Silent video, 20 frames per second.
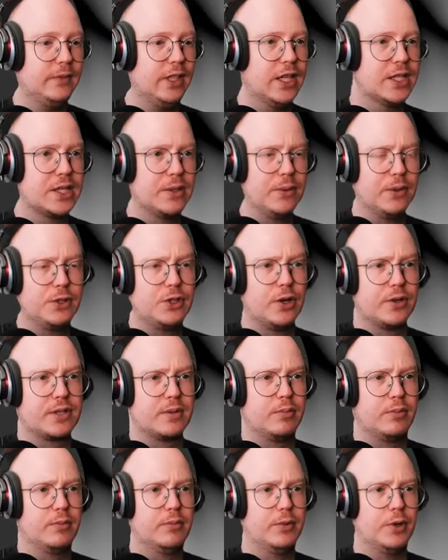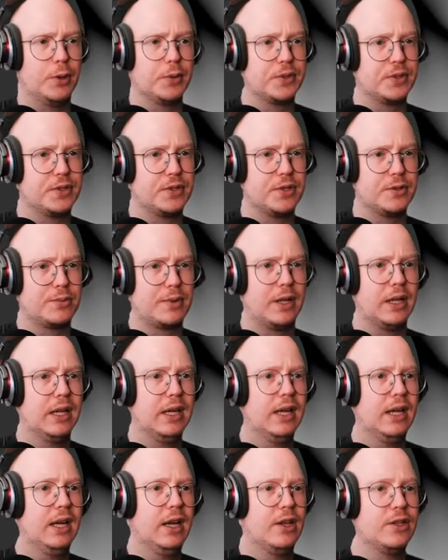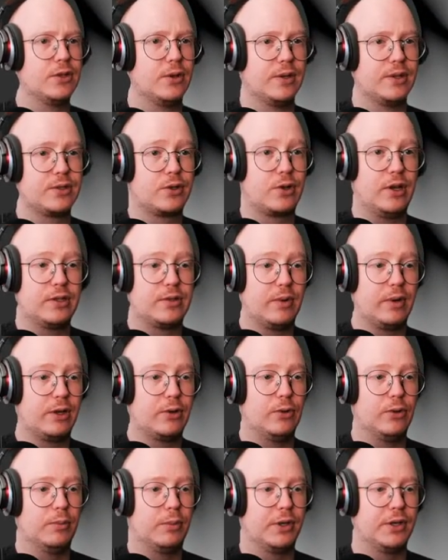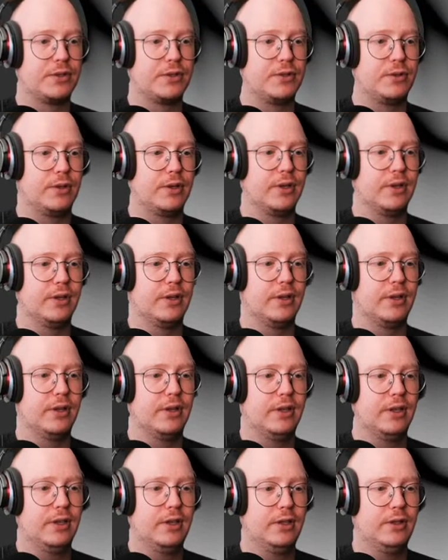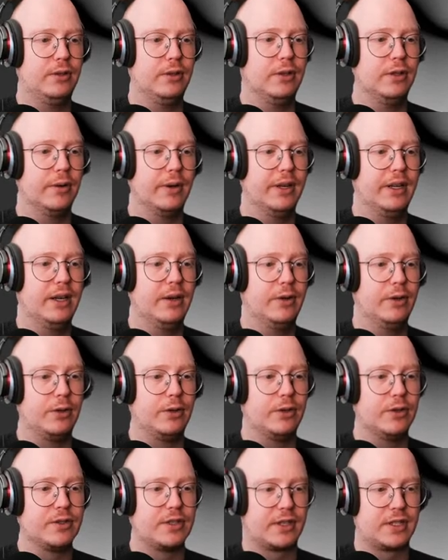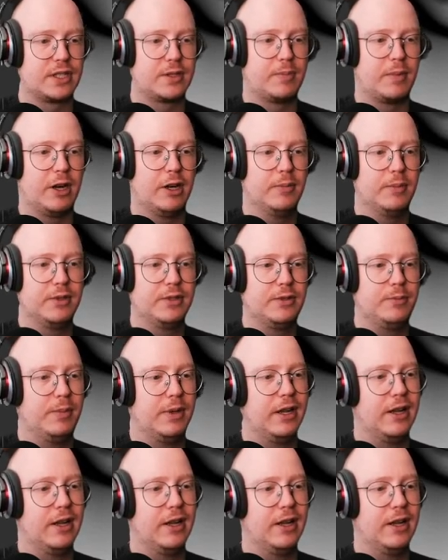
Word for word: So it tons of noses as well. So it's it's really cool because you can uh, you can go in here and you can just experiment to be